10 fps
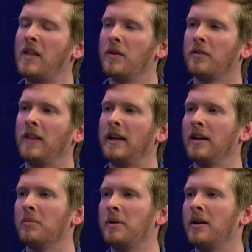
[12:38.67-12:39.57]
and they're
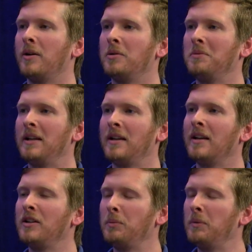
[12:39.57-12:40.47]
thinking about,
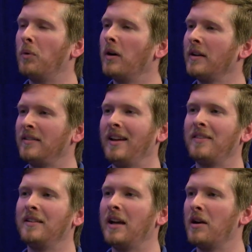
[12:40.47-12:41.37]
eh, do we want to
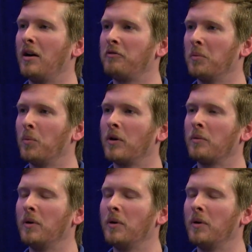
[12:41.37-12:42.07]
take the day off from work?